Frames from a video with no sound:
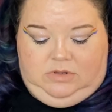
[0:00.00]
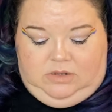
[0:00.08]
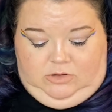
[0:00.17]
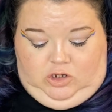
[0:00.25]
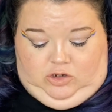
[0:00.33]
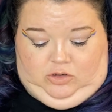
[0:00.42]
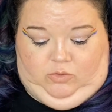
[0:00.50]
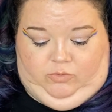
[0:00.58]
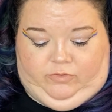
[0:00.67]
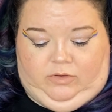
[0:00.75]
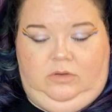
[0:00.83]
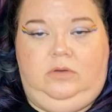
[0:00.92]

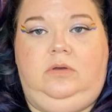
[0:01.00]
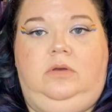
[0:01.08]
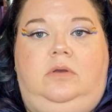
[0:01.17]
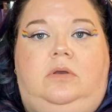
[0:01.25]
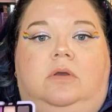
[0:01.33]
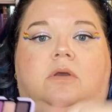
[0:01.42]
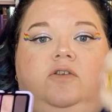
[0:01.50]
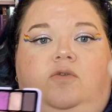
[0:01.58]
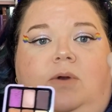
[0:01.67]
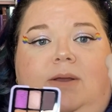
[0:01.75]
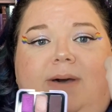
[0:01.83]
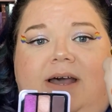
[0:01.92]
shoot.
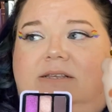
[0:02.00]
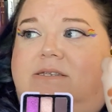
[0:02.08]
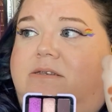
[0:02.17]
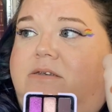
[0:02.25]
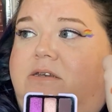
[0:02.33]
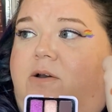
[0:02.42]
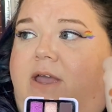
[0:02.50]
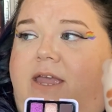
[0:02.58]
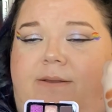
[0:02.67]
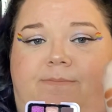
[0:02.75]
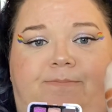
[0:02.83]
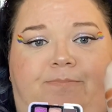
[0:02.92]
20 bucks? Go
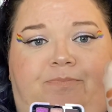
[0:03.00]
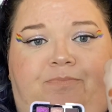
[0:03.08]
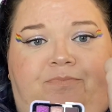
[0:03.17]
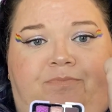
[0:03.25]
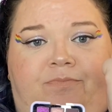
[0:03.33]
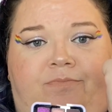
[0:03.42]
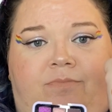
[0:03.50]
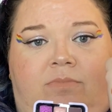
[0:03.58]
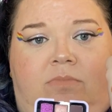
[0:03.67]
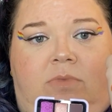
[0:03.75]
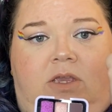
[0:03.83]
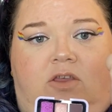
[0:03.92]
ahead.
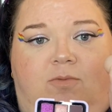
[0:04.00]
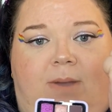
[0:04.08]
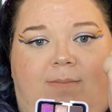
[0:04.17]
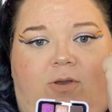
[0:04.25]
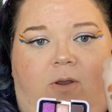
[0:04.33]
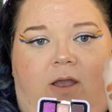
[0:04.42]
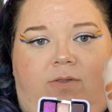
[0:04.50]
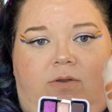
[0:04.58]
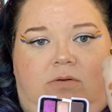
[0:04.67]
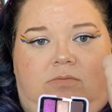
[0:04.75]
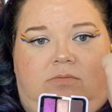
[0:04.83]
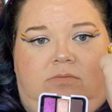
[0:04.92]
Get your Pat McGrath
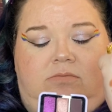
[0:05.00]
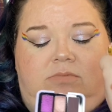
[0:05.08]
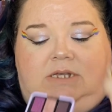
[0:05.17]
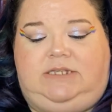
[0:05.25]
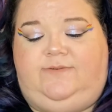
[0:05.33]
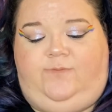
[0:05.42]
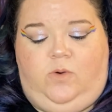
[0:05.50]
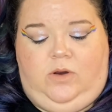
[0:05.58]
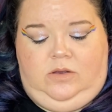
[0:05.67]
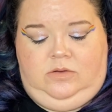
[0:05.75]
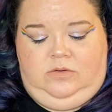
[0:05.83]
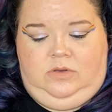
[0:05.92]
on. That's
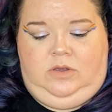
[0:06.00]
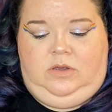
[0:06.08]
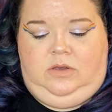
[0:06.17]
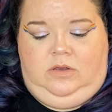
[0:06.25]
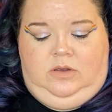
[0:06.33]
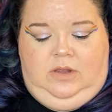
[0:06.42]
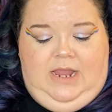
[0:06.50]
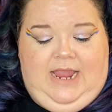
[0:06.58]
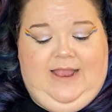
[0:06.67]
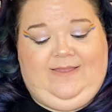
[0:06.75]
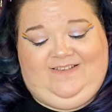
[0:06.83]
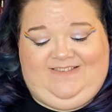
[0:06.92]
Sephora.
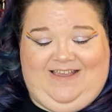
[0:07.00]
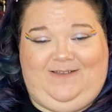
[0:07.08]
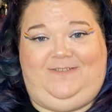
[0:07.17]
In the sale